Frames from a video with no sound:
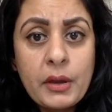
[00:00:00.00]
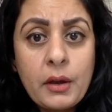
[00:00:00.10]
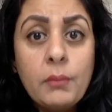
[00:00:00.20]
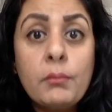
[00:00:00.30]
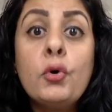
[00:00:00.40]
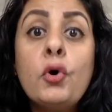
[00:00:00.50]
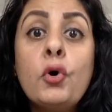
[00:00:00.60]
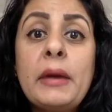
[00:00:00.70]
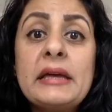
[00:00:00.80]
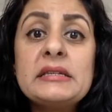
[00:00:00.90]
More
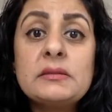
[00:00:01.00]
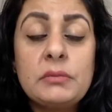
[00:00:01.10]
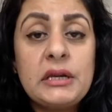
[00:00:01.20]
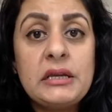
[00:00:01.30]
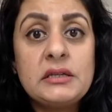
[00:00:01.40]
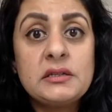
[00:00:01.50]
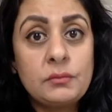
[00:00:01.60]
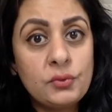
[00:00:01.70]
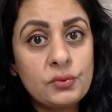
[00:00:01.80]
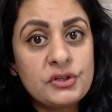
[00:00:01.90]
mess means
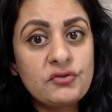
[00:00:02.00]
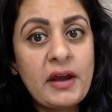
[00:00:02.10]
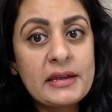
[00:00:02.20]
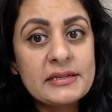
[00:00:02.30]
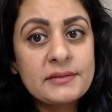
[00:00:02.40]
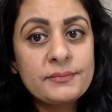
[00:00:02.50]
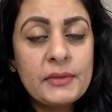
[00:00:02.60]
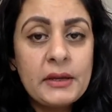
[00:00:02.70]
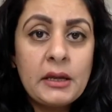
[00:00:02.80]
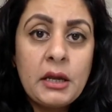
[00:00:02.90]
more stress.
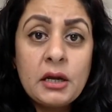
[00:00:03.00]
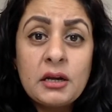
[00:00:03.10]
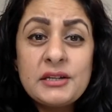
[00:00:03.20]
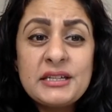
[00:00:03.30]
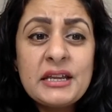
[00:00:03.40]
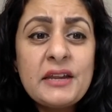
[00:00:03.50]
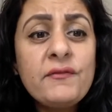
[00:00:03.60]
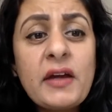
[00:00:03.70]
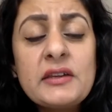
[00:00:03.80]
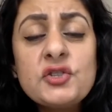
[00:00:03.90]
Clutter can
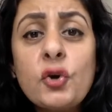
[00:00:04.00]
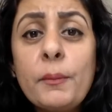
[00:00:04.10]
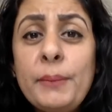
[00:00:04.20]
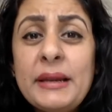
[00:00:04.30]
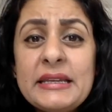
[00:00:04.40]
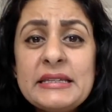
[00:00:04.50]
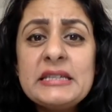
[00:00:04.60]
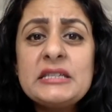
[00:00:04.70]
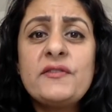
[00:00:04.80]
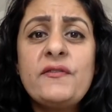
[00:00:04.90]
affect your ability
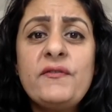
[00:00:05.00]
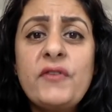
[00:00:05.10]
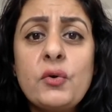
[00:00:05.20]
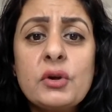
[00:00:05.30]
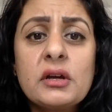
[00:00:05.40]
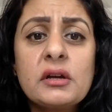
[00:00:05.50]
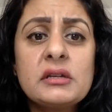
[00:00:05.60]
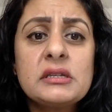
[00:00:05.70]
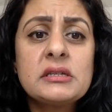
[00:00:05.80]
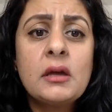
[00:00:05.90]
to
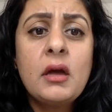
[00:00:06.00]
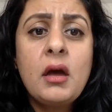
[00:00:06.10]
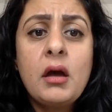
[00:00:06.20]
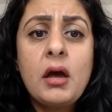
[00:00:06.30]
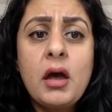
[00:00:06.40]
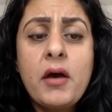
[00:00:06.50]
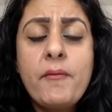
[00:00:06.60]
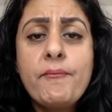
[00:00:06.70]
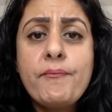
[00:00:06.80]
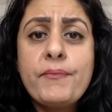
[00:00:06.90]
focus,
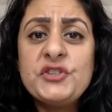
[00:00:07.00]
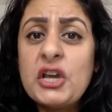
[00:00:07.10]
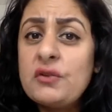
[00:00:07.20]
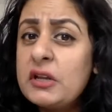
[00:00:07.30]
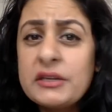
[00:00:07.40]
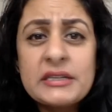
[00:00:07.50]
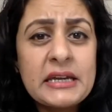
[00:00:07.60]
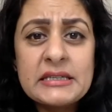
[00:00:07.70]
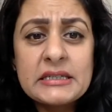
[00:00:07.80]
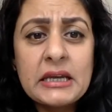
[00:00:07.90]
generally in
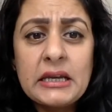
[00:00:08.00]
day-to-day